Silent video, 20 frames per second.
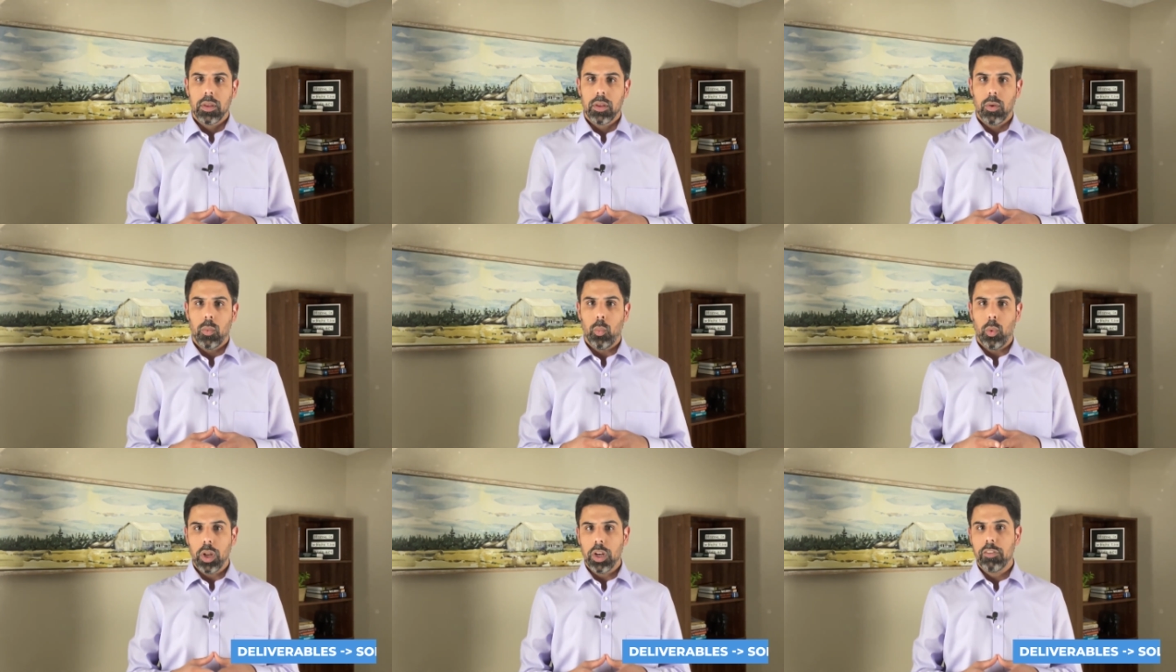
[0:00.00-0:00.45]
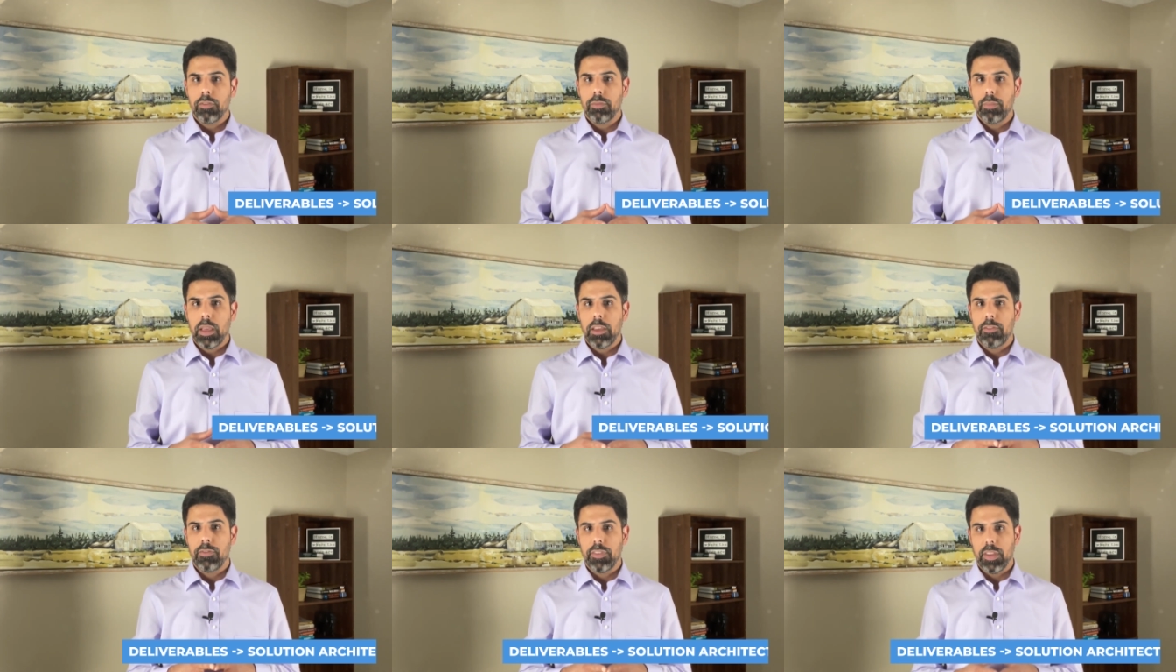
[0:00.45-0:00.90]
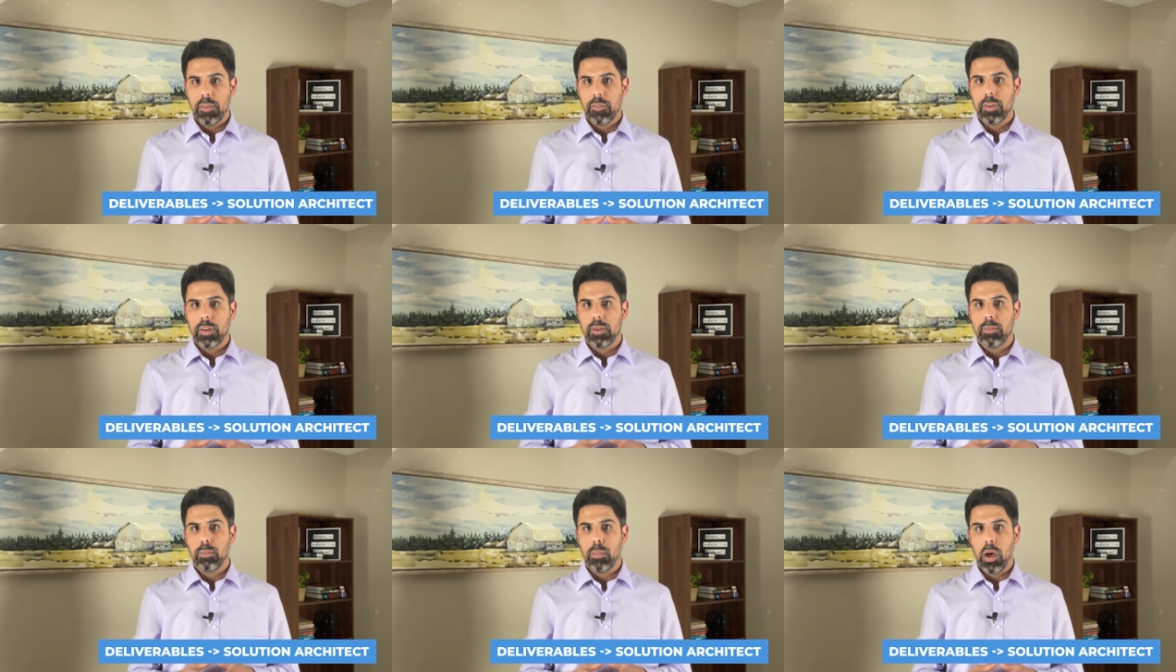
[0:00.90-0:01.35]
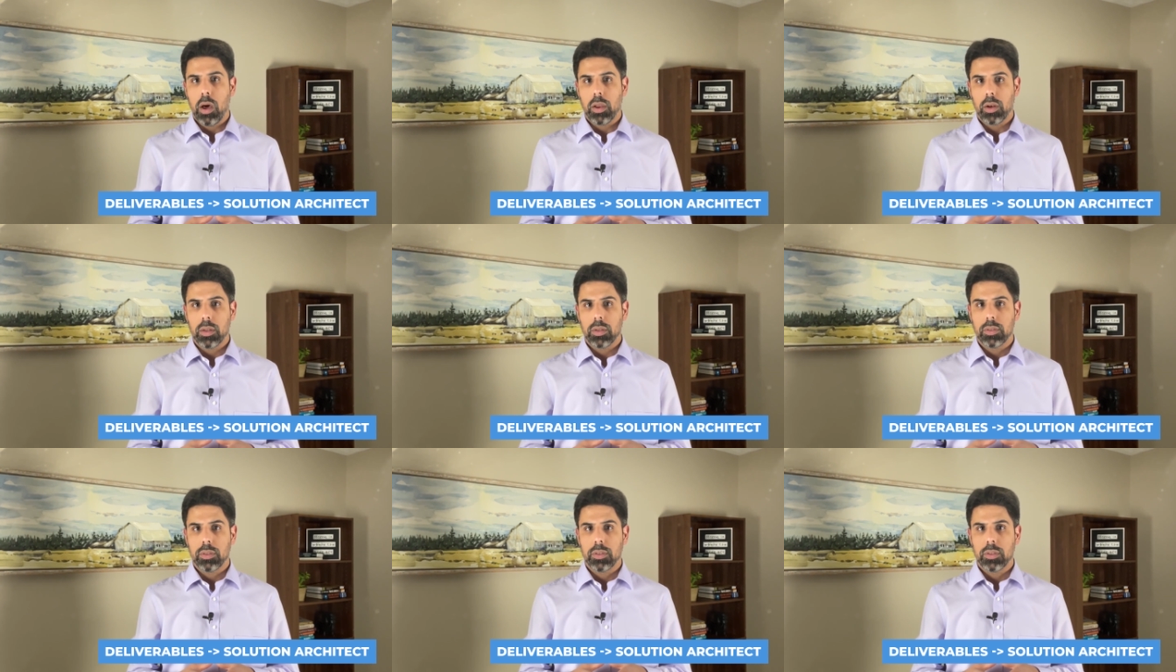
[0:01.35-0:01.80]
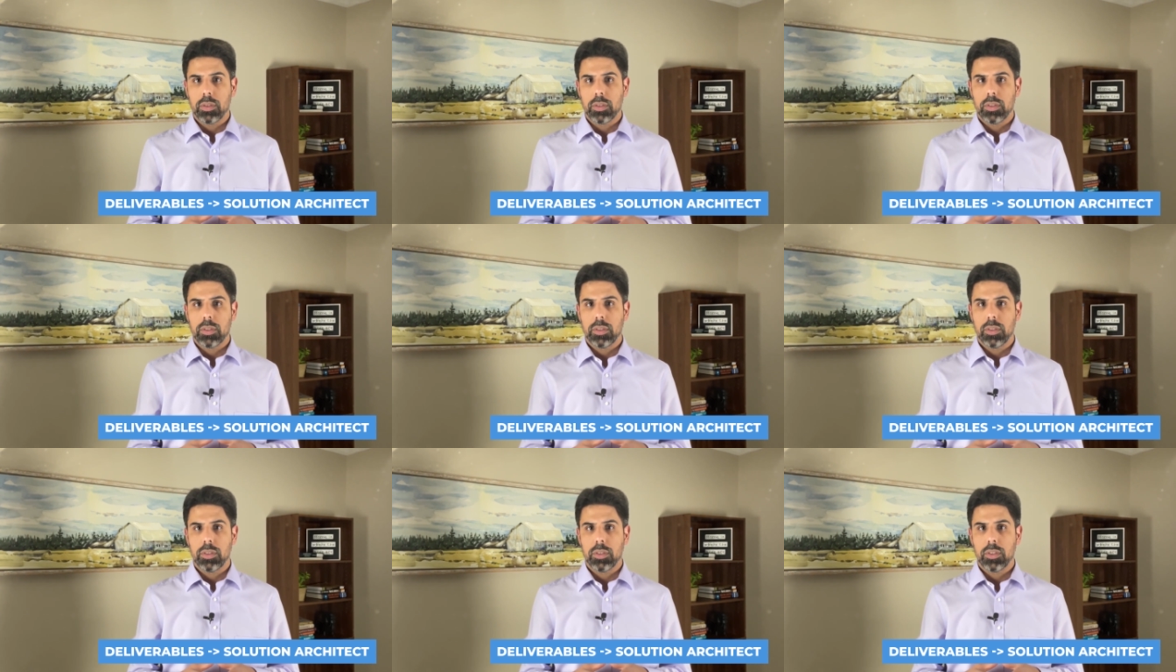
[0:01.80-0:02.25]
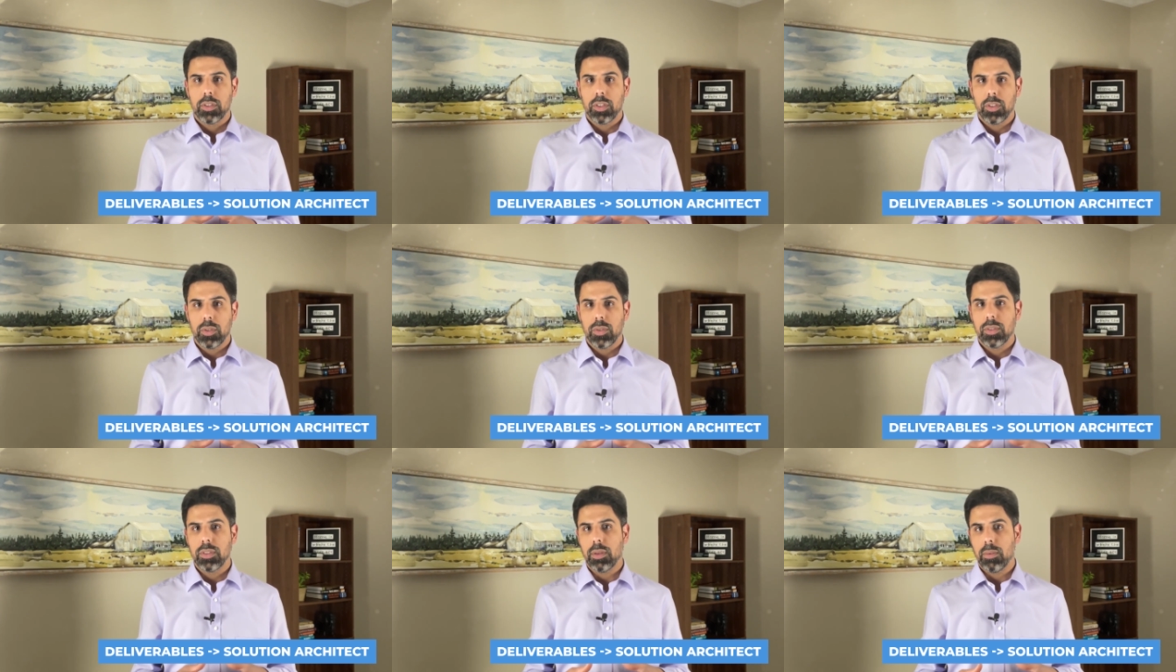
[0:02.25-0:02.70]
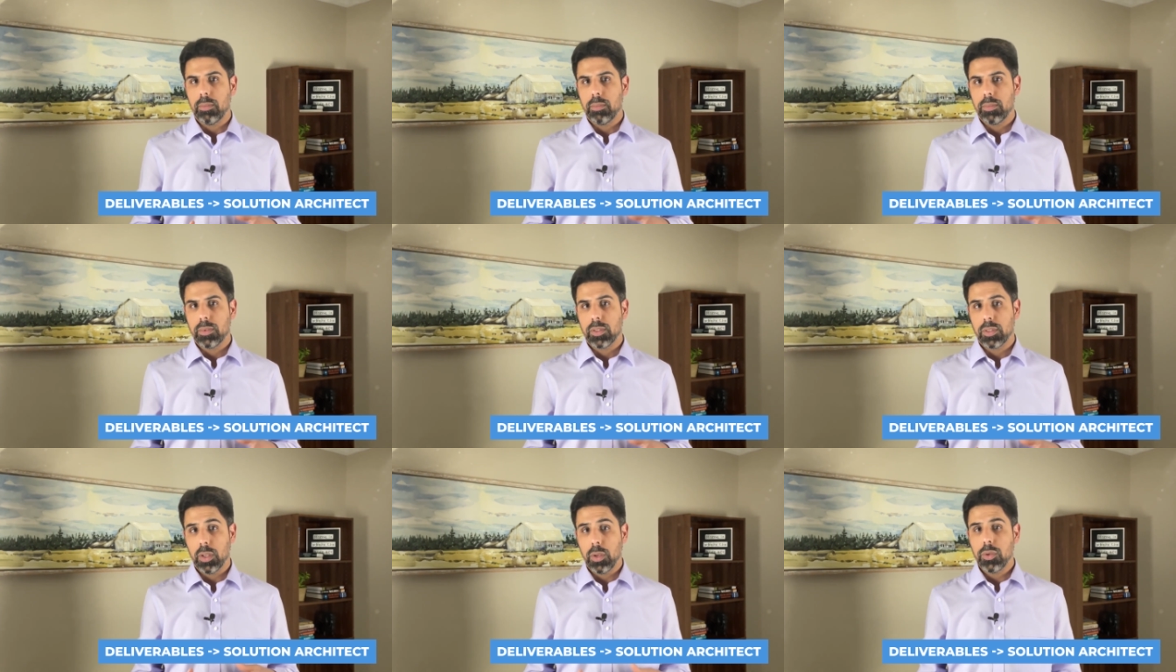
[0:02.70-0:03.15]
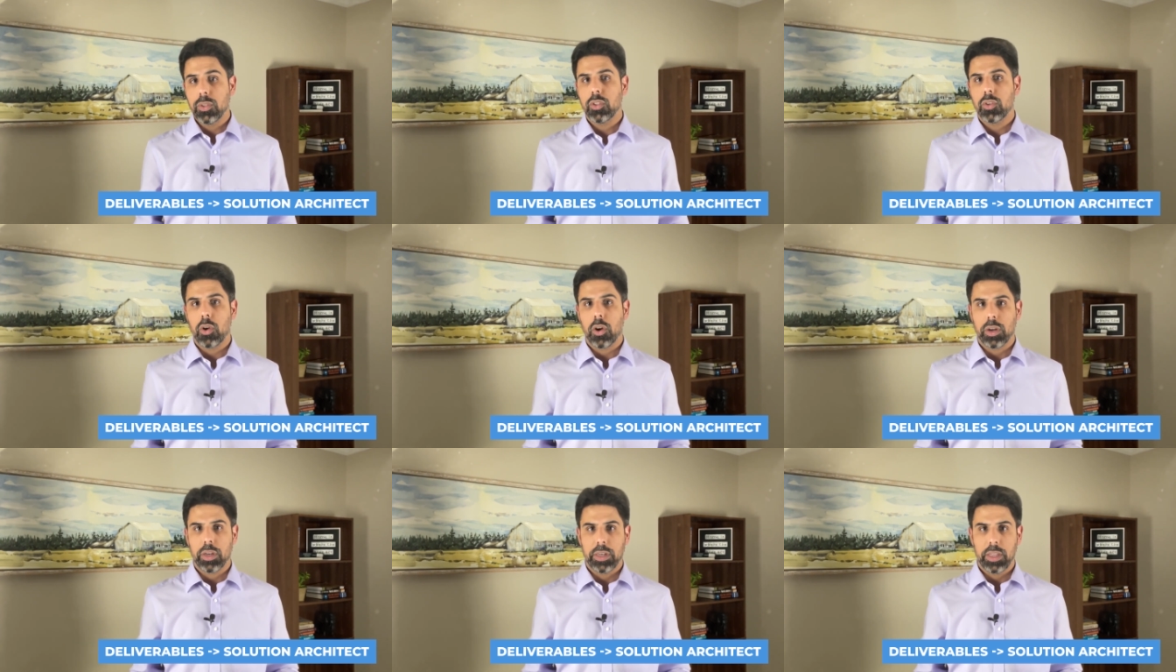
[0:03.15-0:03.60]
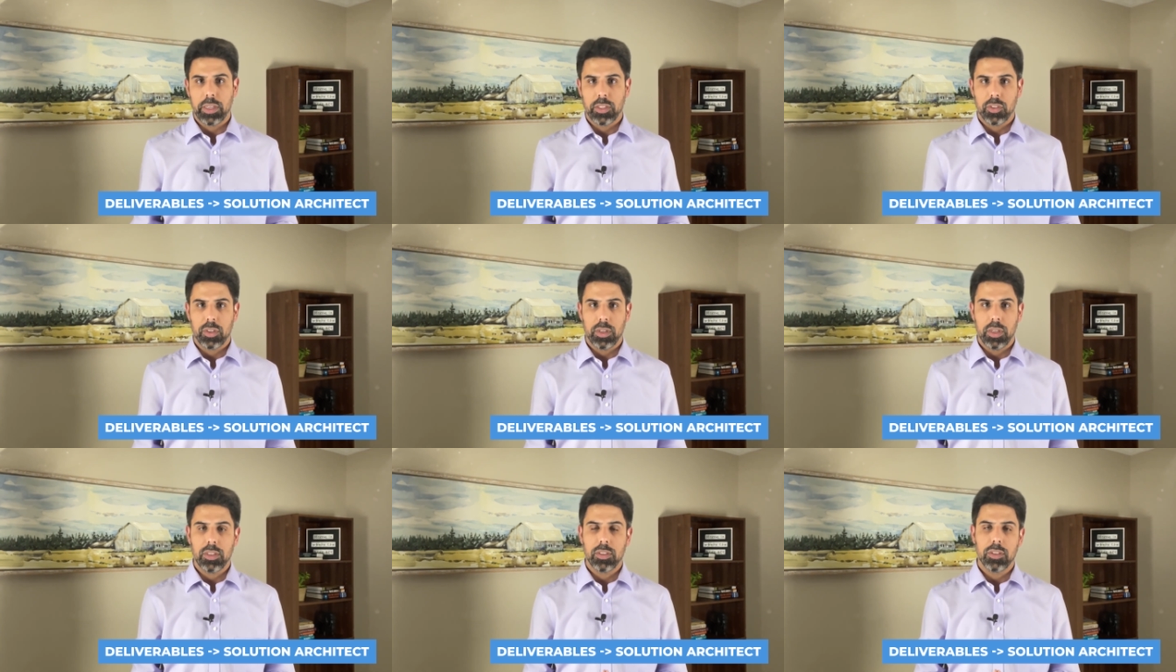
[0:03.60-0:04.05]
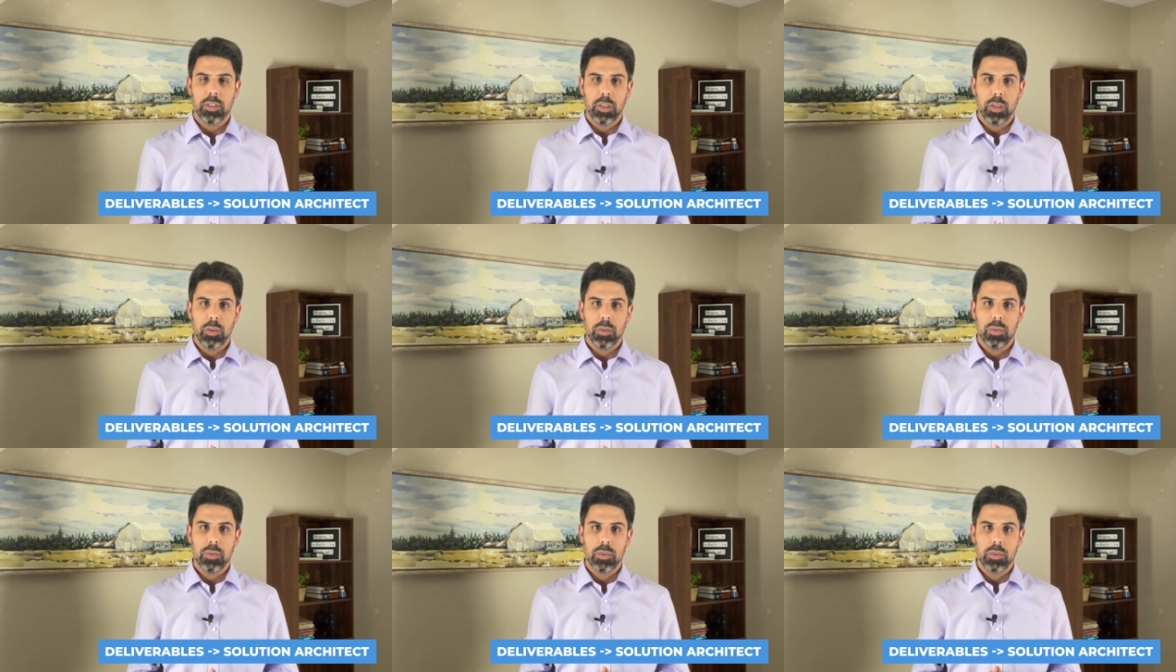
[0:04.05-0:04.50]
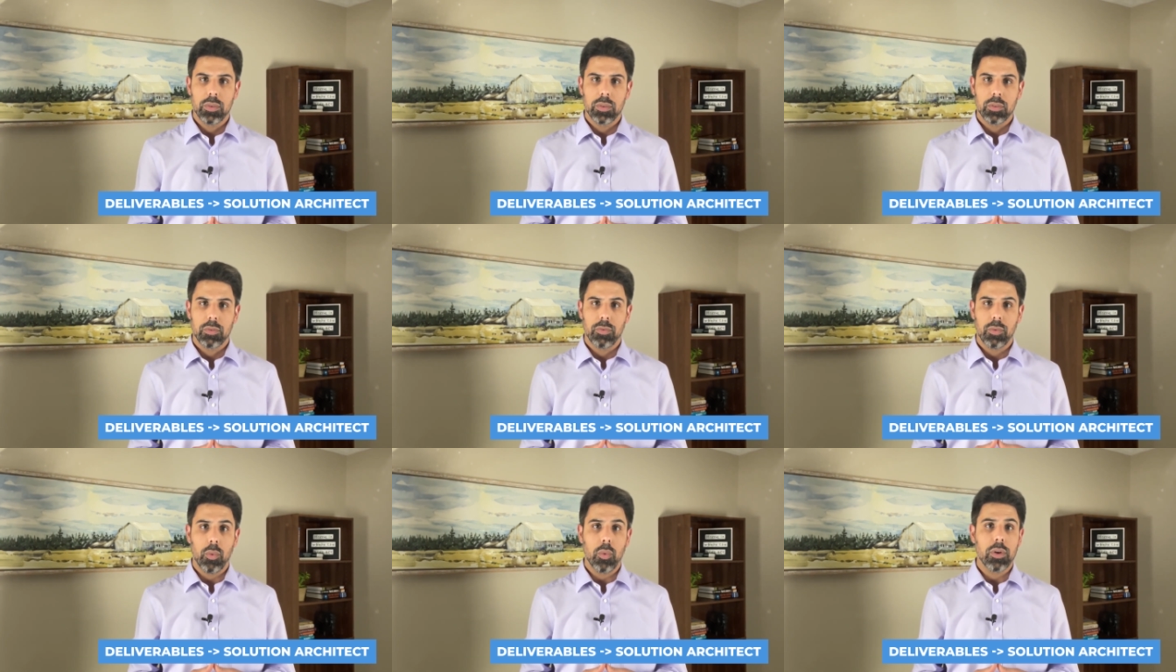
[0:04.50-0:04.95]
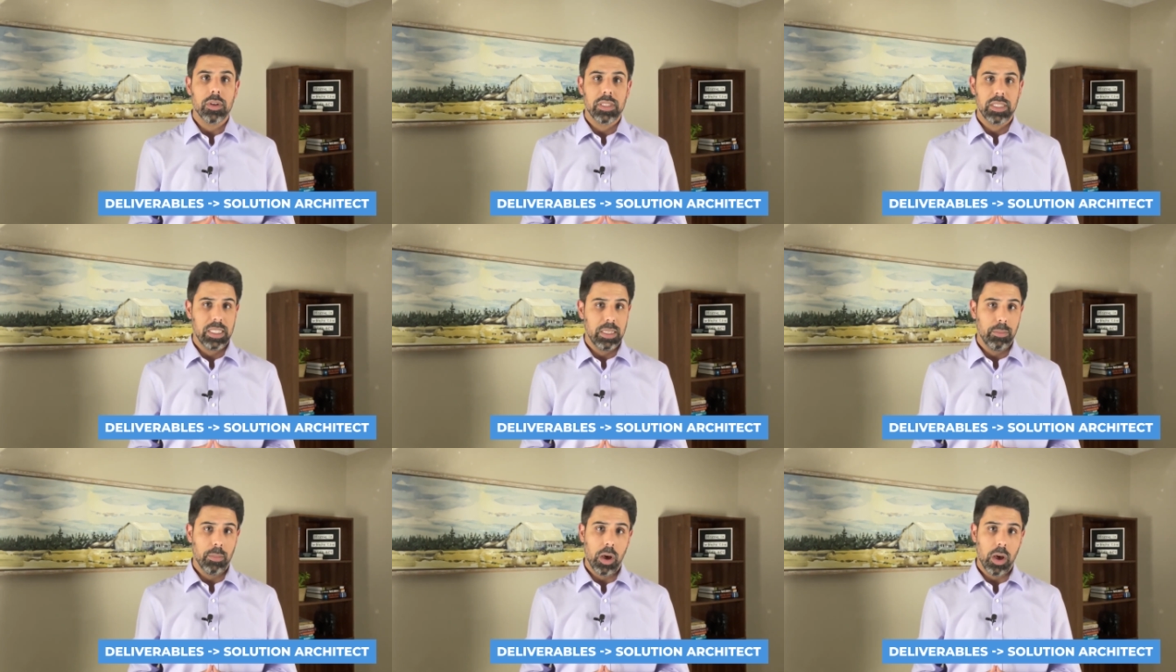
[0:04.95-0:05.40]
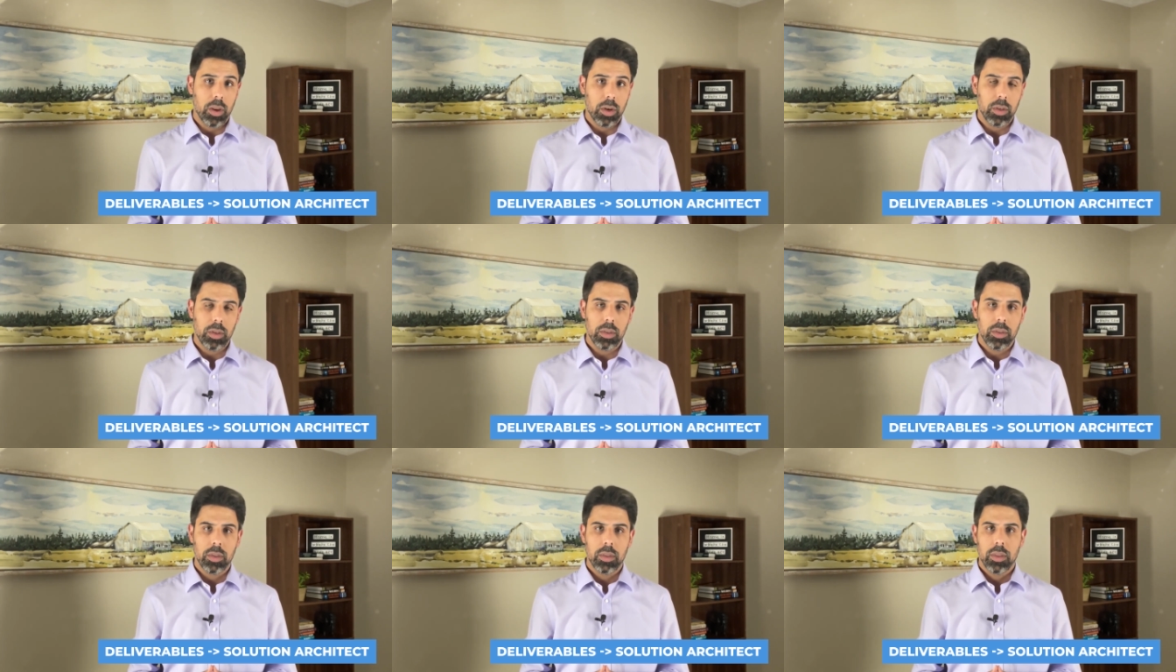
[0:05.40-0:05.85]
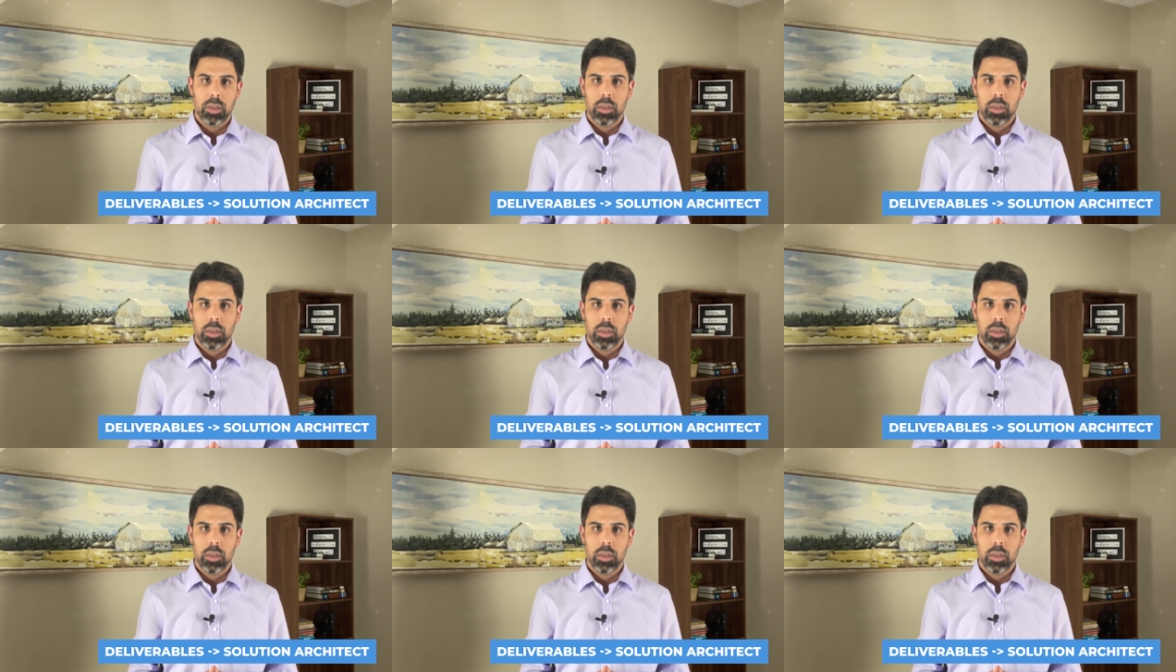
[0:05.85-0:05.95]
One of my favorite model to do some solution architecture is to use 4C model,